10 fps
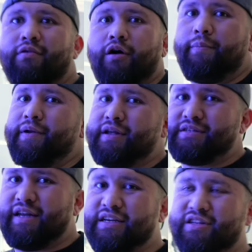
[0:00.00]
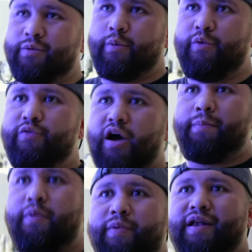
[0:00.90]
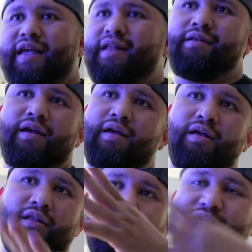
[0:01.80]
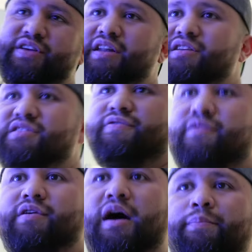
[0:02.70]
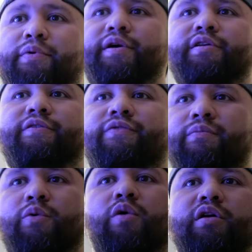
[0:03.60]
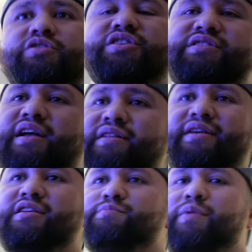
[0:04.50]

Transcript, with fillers: carbon doesn't actually remove copper, but again, the percentage of copper in there from the water change that I did is